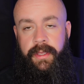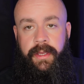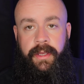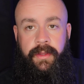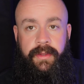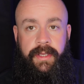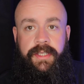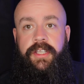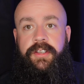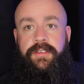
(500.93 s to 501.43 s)

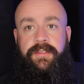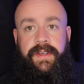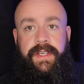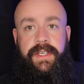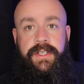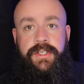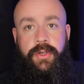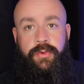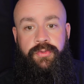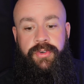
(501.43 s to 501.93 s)
It'll add the
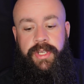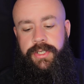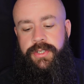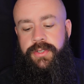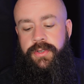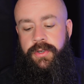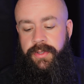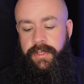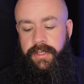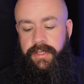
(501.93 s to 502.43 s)
device, it'll
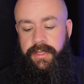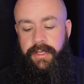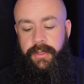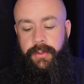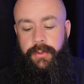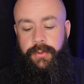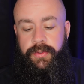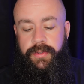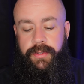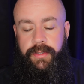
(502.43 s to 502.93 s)
register it in the
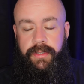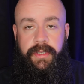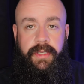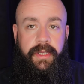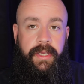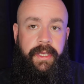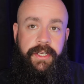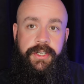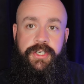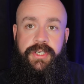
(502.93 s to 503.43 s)
cloud,
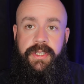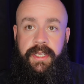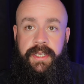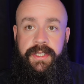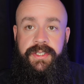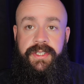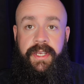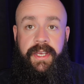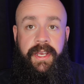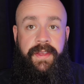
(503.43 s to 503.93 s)

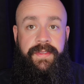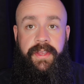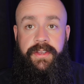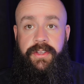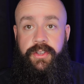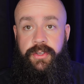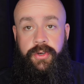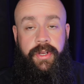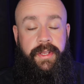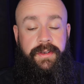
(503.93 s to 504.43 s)
initialize it, and then
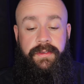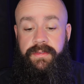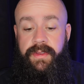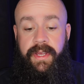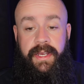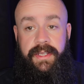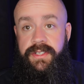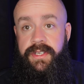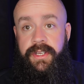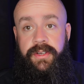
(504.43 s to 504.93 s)
you're in.
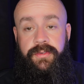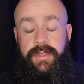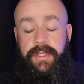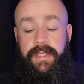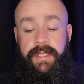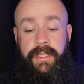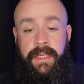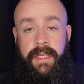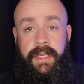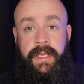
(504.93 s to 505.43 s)
That's it,
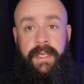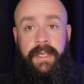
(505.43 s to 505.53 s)
really.